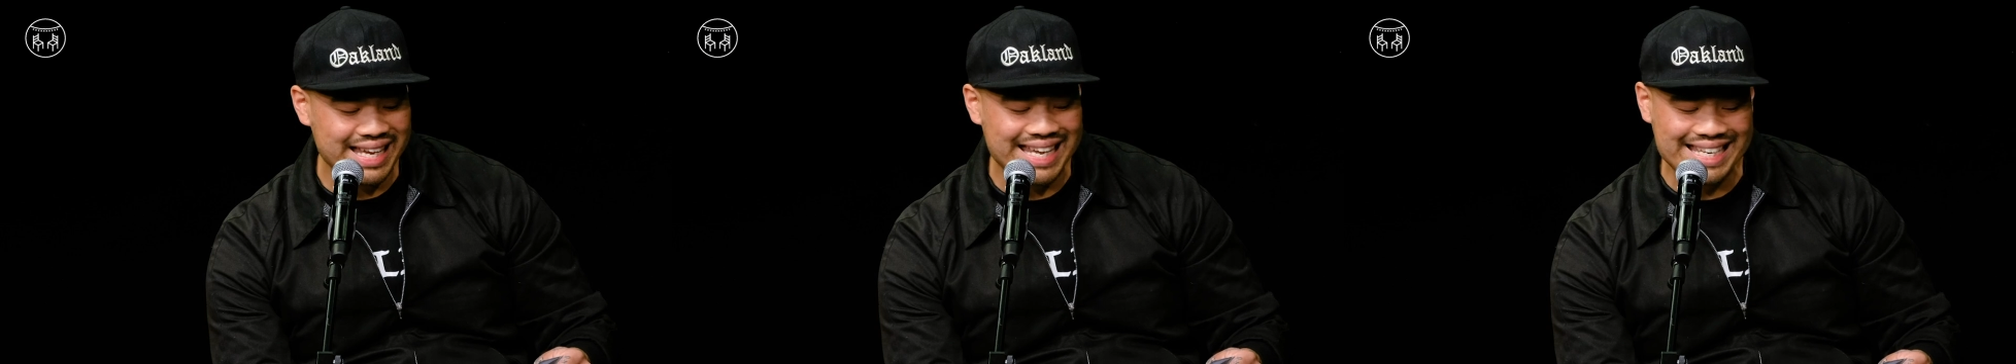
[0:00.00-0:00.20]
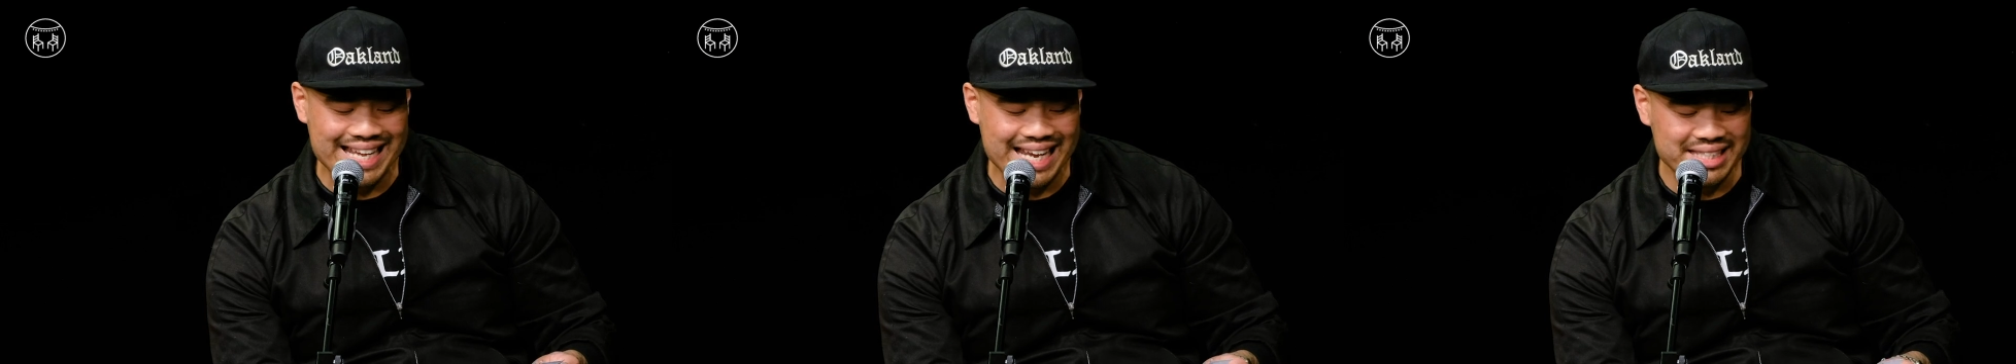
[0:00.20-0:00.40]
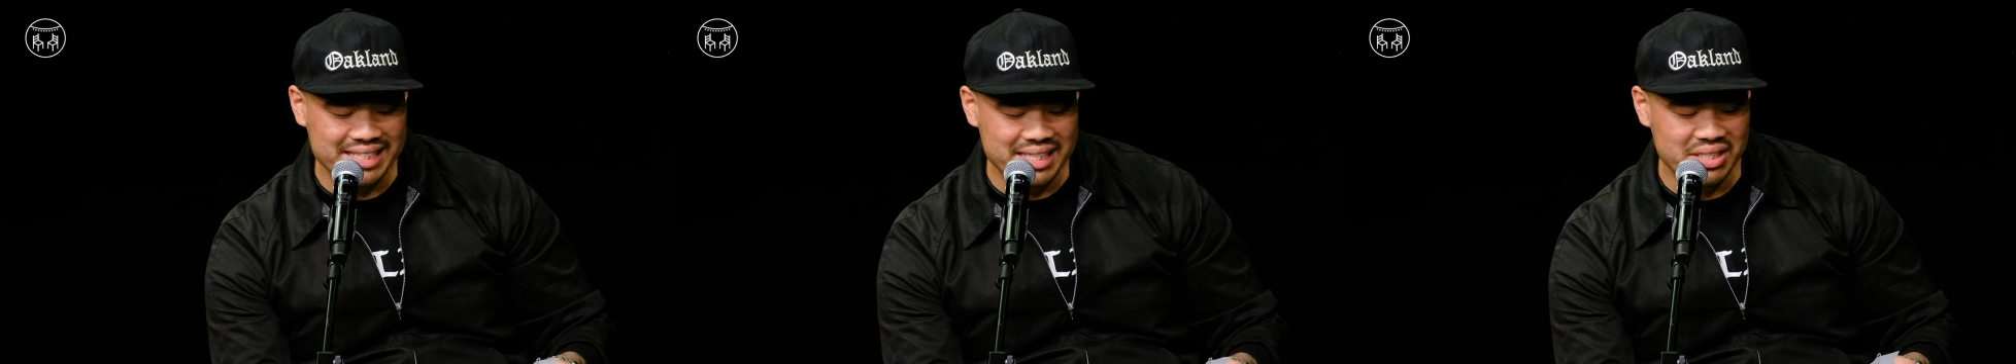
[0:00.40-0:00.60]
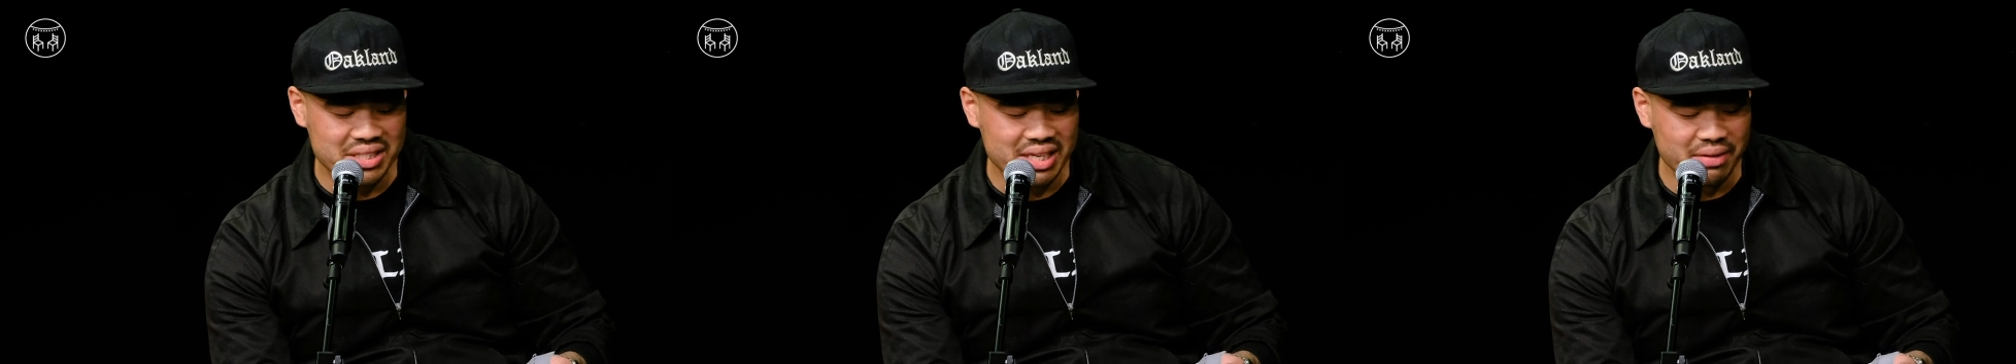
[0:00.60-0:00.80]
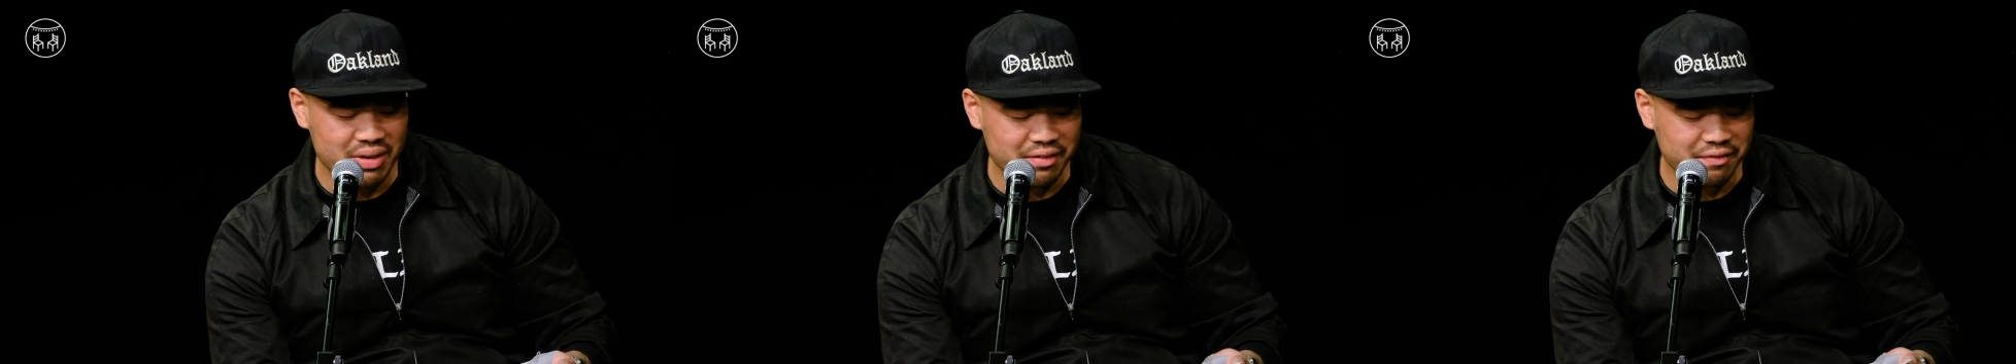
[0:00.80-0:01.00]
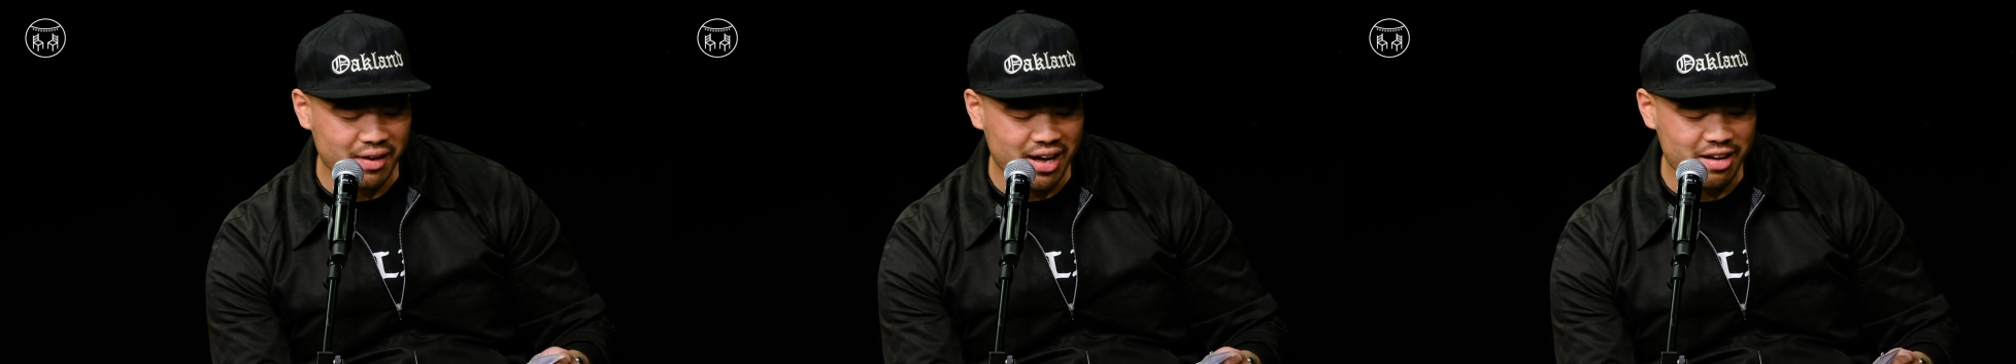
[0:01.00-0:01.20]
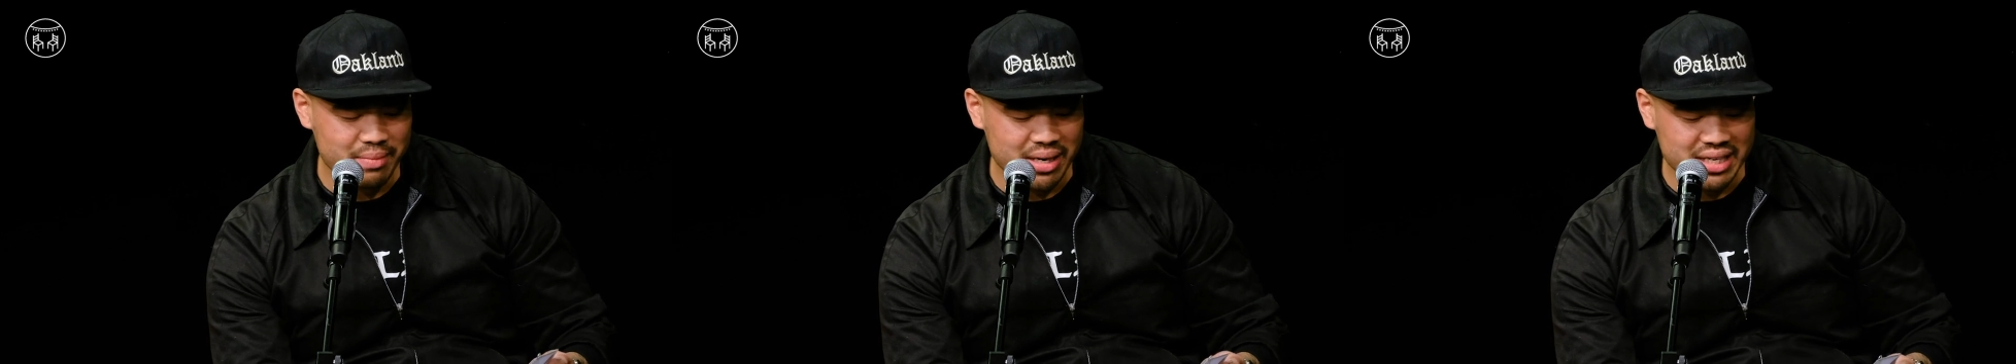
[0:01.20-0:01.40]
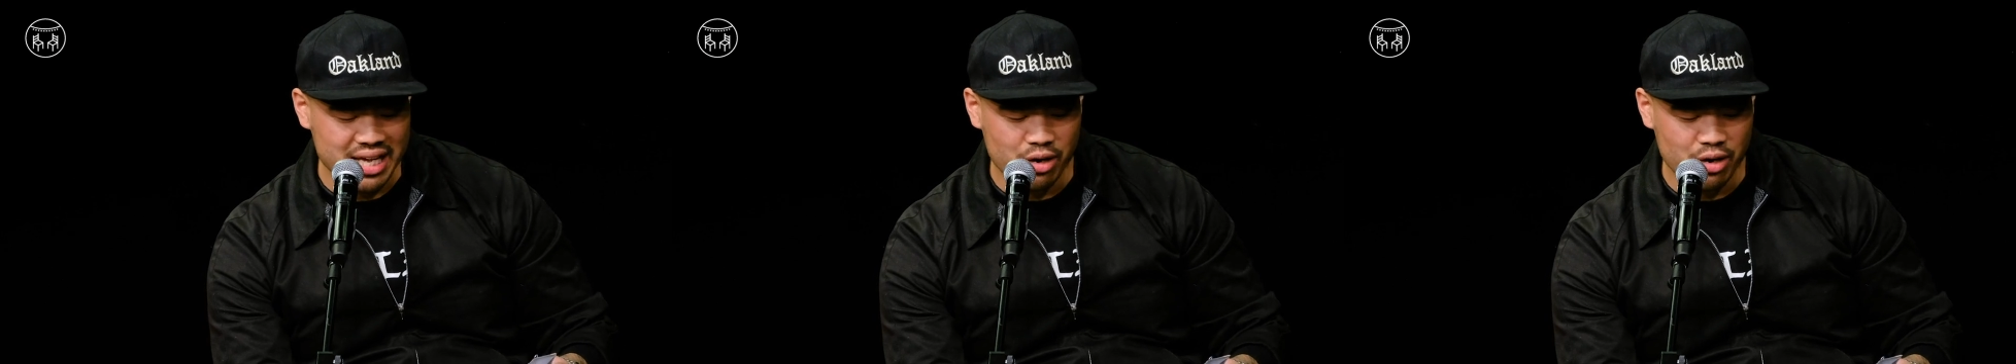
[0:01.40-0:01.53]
In 1975, my